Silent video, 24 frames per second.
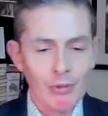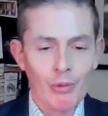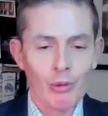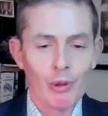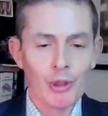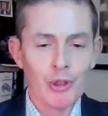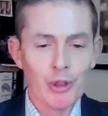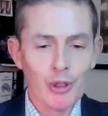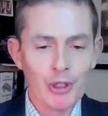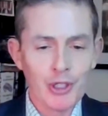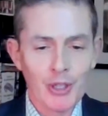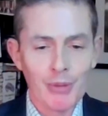
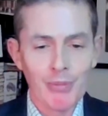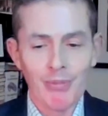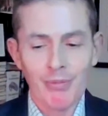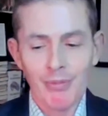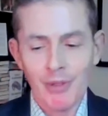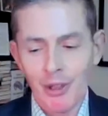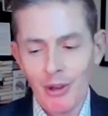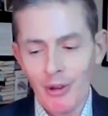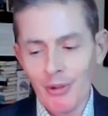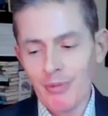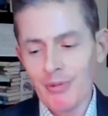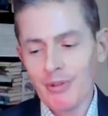We'll do some,
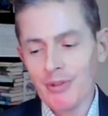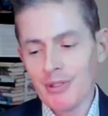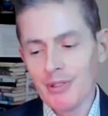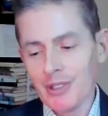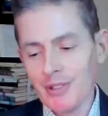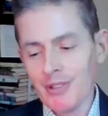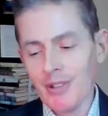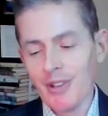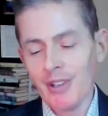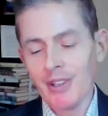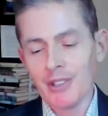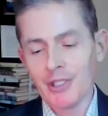
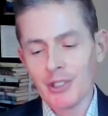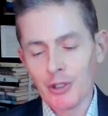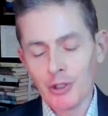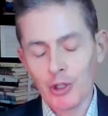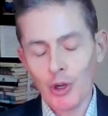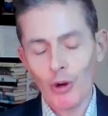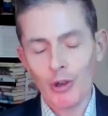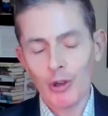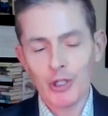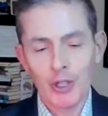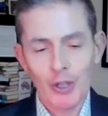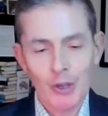
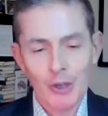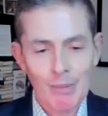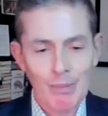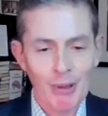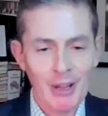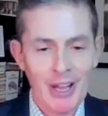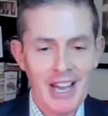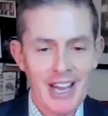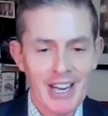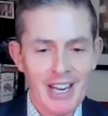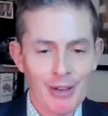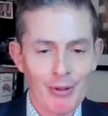short-term
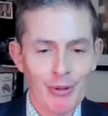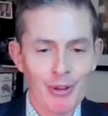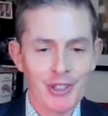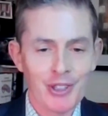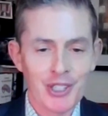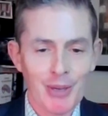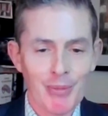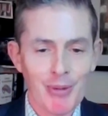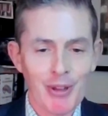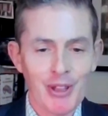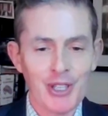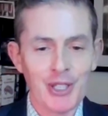planning with
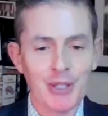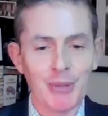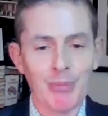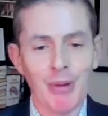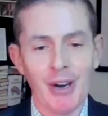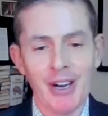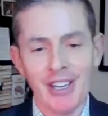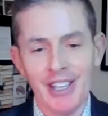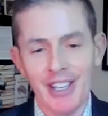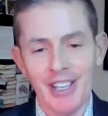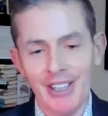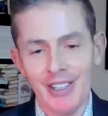some of this
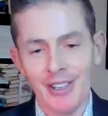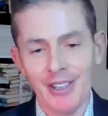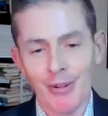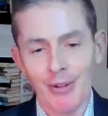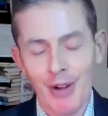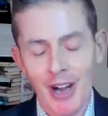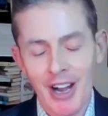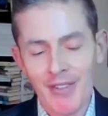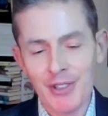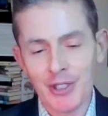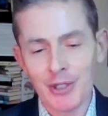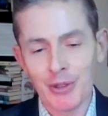money.
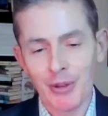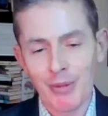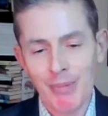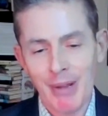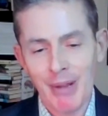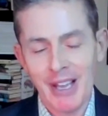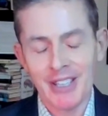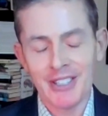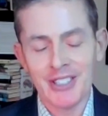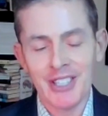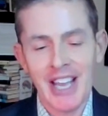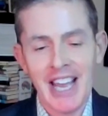Obviously
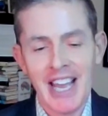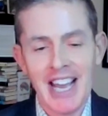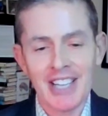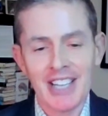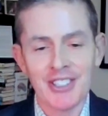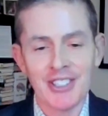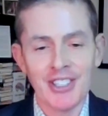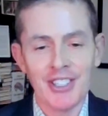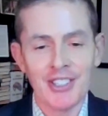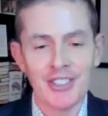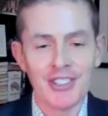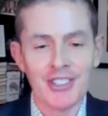paying
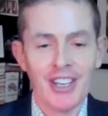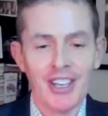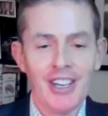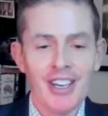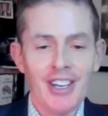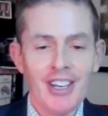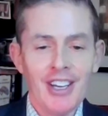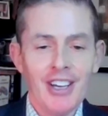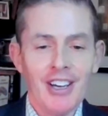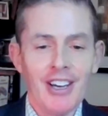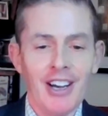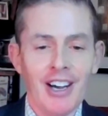taxes.
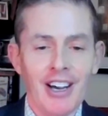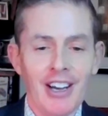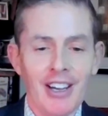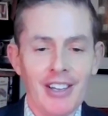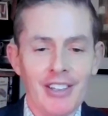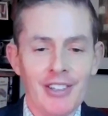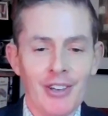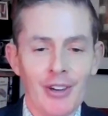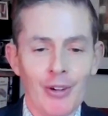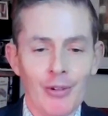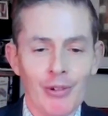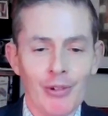
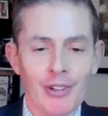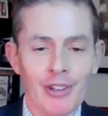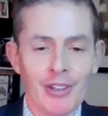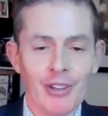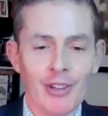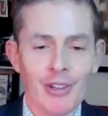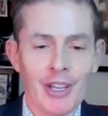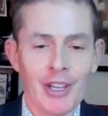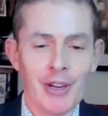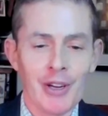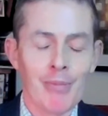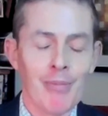
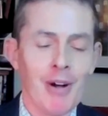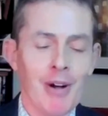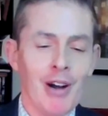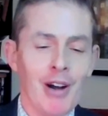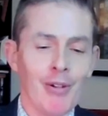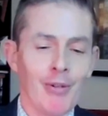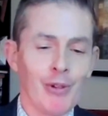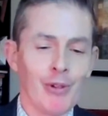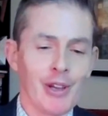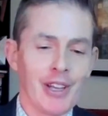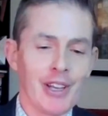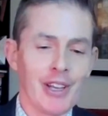Let your
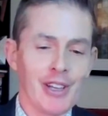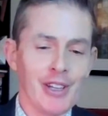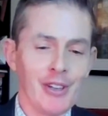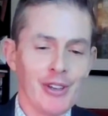mom.